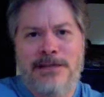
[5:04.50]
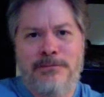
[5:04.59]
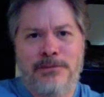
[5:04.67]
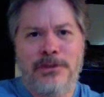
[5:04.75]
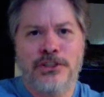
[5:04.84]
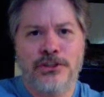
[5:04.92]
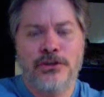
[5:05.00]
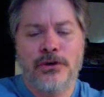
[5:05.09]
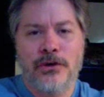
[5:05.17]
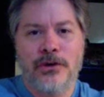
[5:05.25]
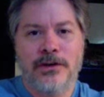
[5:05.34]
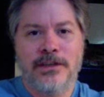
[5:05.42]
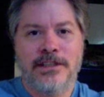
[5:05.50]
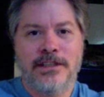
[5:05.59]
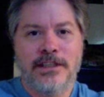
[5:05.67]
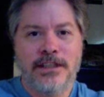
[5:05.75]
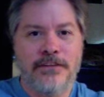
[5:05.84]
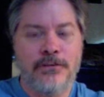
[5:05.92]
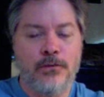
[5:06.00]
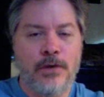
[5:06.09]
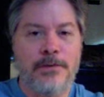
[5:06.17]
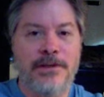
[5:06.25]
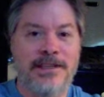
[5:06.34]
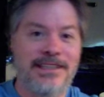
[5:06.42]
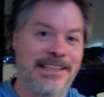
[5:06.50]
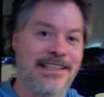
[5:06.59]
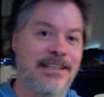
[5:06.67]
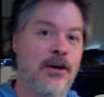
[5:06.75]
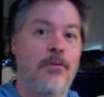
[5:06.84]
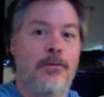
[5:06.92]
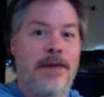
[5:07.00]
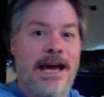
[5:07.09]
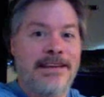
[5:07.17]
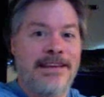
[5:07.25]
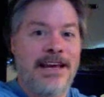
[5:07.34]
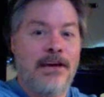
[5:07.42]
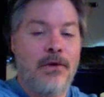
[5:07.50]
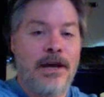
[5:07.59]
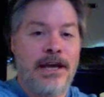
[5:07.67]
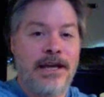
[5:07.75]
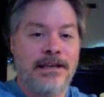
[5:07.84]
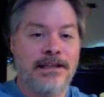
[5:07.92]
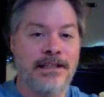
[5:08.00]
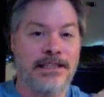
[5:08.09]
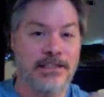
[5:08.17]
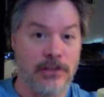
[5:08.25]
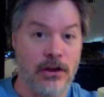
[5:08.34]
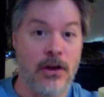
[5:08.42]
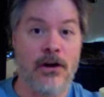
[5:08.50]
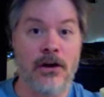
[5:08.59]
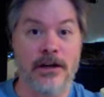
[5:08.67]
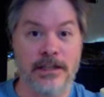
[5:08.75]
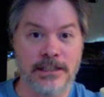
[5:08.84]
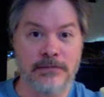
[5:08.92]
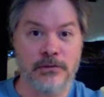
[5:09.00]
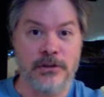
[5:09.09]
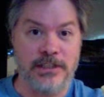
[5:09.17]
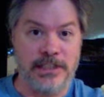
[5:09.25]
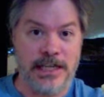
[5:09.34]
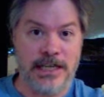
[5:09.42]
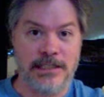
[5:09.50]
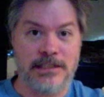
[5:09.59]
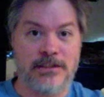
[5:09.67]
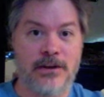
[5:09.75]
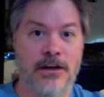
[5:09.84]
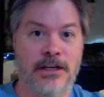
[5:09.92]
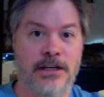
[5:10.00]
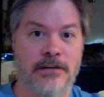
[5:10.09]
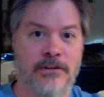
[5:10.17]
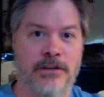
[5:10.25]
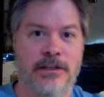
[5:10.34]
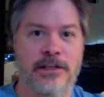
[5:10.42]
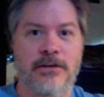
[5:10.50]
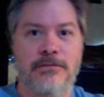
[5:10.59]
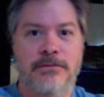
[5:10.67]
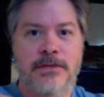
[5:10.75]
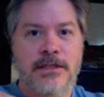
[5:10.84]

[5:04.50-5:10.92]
I'm pretty sure if the weapon did go back that way, it's long at this point because it has a stock and everything, you know.